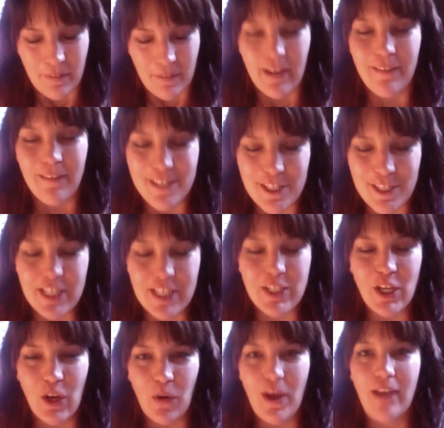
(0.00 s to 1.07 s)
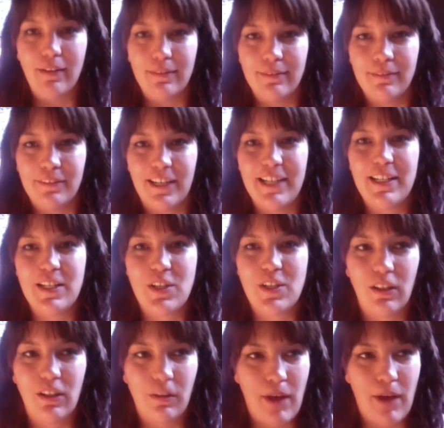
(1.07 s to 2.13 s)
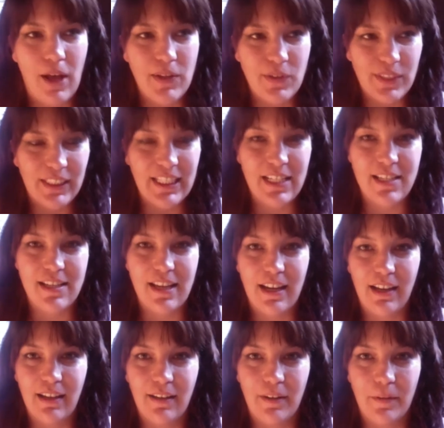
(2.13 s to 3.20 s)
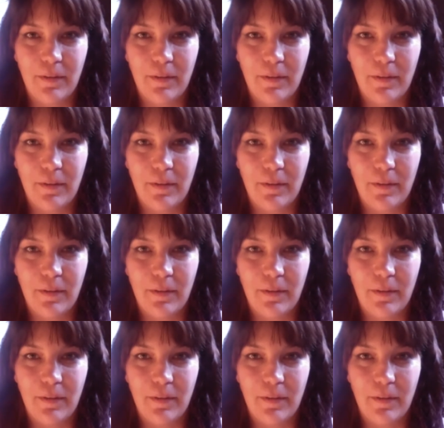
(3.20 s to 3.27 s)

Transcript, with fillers: and we just need to go in right it's all about releasing